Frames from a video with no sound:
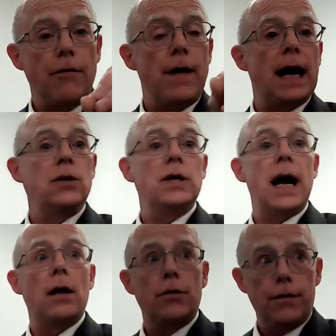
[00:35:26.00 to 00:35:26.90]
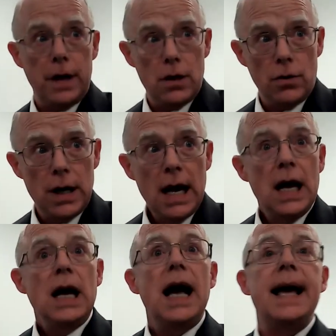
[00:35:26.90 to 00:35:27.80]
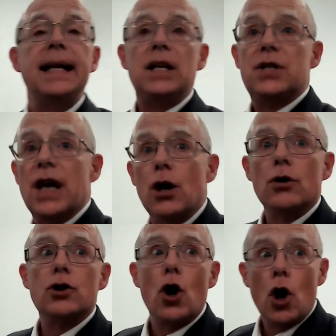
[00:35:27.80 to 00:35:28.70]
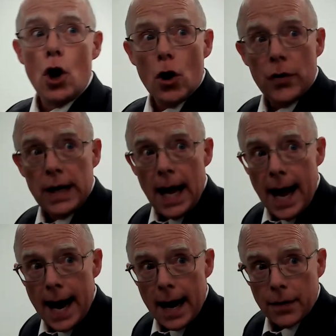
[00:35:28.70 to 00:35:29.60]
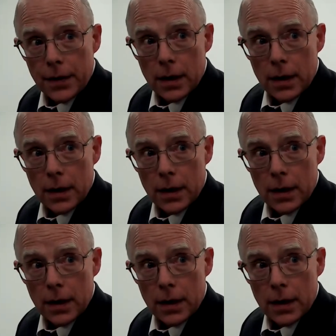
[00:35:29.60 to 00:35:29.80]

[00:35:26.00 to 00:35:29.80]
finds it out in the field, and he sells all that he hath